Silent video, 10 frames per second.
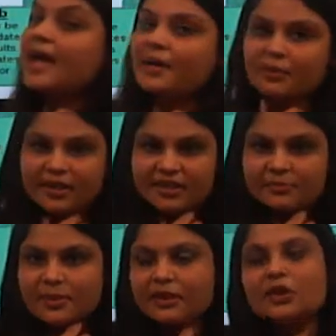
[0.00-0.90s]

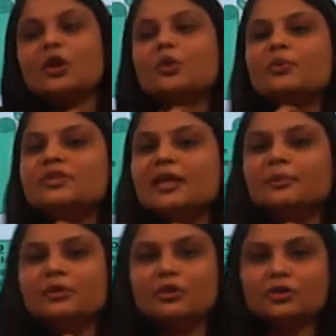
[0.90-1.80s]
advertisement, which can
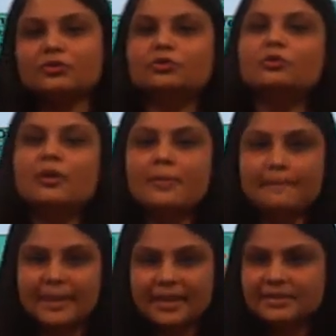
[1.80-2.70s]
be done through
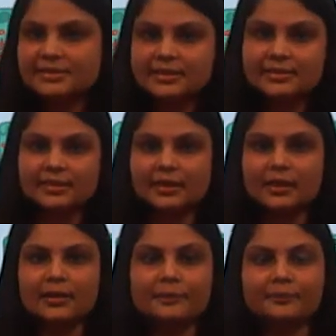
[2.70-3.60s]
mails
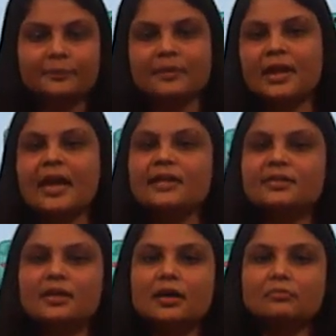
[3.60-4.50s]
and
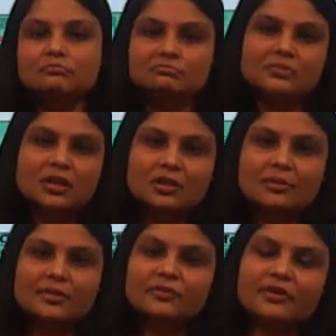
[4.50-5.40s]

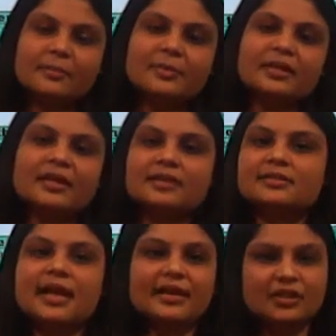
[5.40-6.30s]
different medias
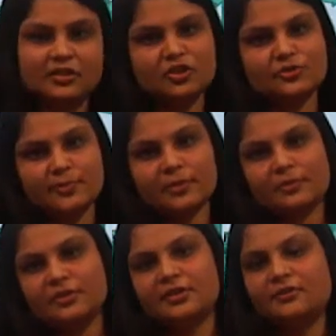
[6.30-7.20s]
like
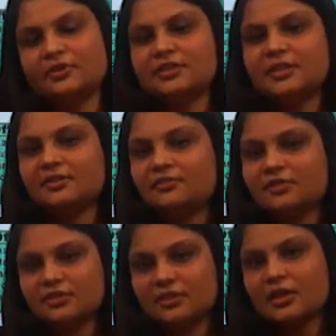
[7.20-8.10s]
newspaper, TV,
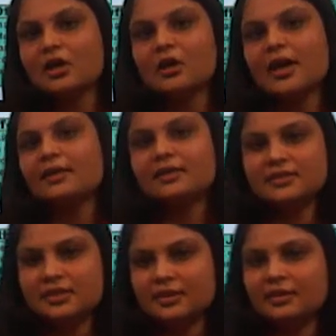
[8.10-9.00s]
television, and
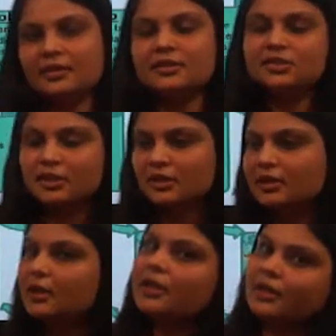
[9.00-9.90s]

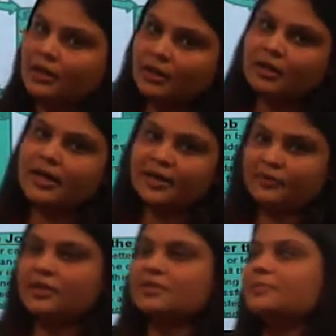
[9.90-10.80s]
internal
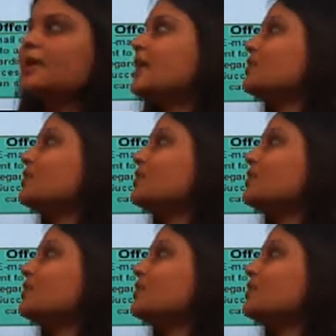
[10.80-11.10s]
advertisement